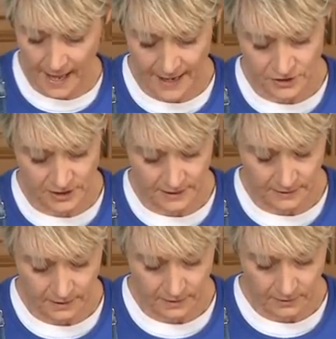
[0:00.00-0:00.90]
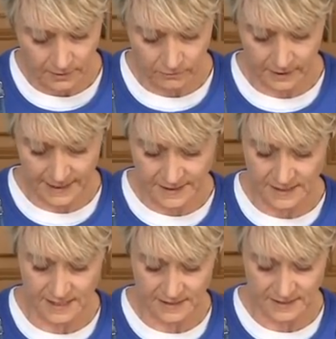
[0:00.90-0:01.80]
to actually release
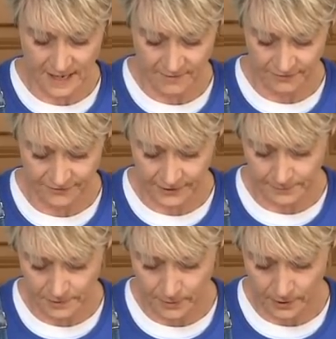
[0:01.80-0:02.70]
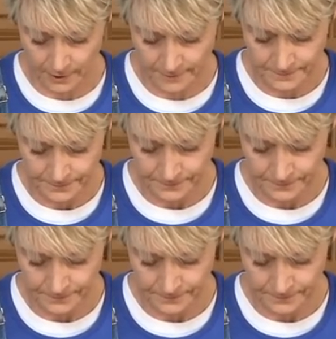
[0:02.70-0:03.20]
this and flip the ball.